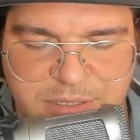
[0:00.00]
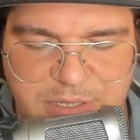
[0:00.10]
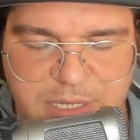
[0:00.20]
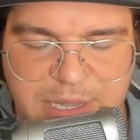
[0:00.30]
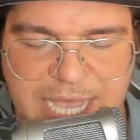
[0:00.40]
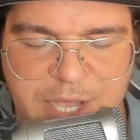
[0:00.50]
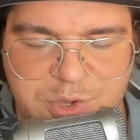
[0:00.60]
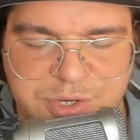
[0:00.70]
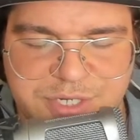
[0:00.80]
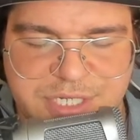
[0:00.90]
Allow
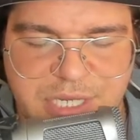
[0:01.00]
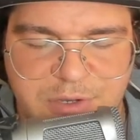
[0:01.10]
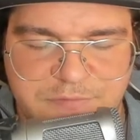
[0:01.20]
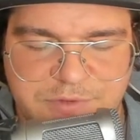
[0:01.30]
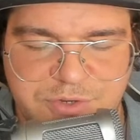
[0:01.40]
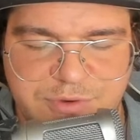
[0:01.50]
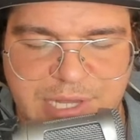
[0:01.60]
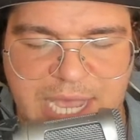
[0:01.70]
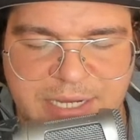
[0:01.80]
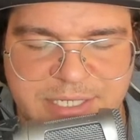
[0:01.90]
yourself to
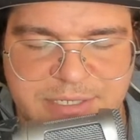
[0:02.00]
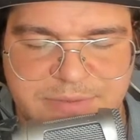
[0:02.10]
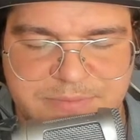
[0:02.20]
relax.